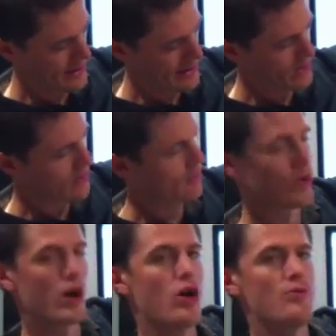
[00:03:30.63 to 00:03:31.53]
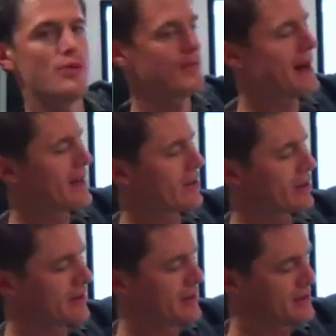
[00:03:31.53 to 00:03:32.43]
It's got a more open back on
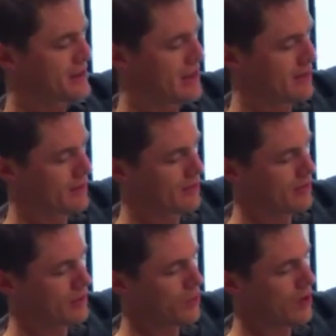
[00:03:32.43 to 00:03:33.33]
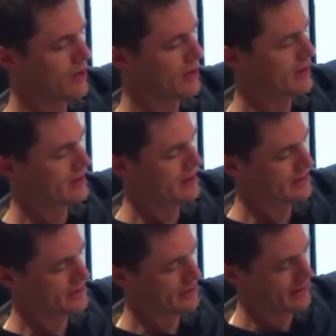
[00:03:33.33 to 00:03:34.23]
it. This pretty white
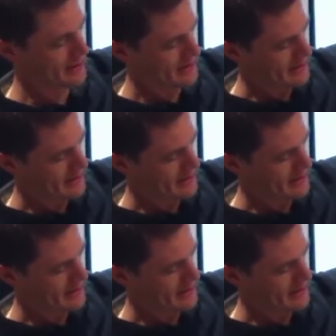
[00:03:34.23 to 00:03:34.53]
sort of